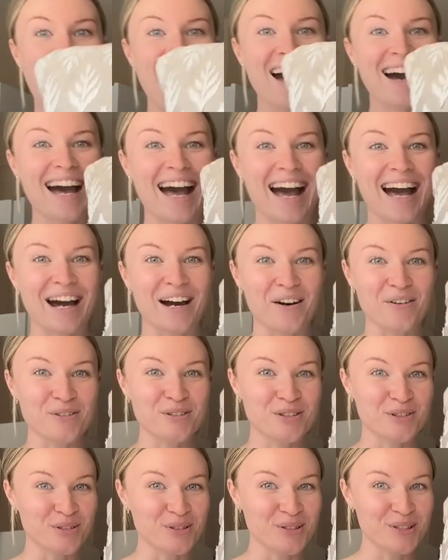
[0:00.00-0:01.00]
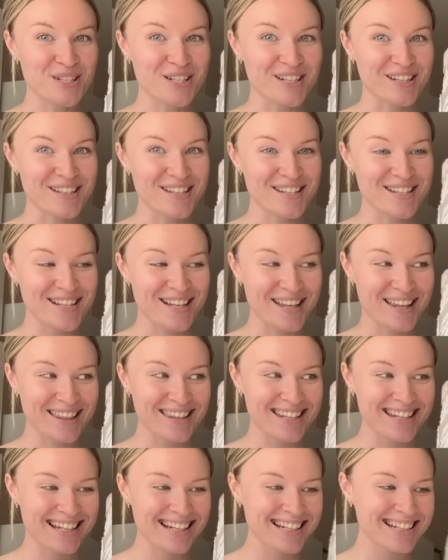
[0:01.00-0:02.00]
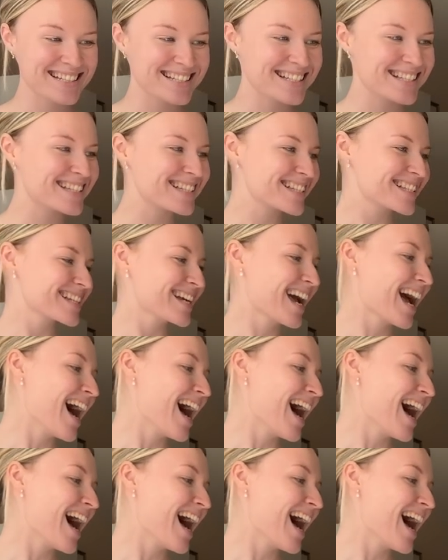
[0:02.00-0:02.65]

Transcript: How gorgeous are these?